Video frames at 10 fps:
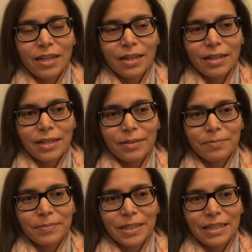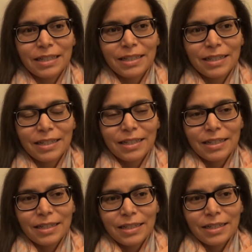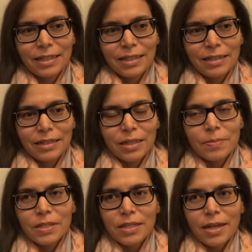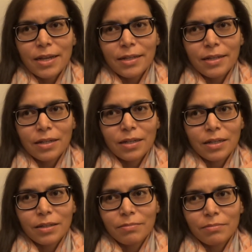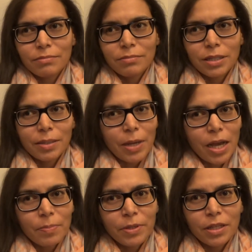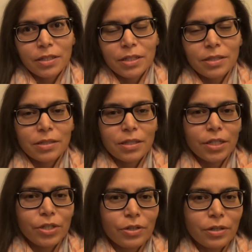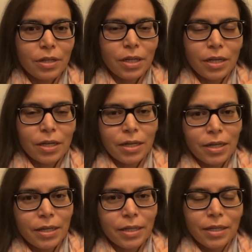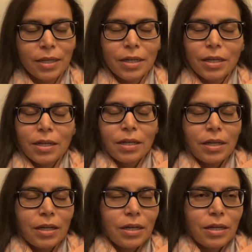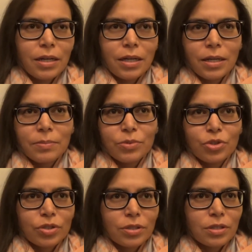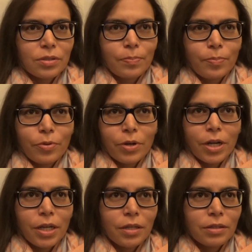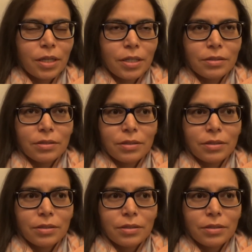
I'm I'm sad. I'm I'm happy that he's here. I I'm just praying that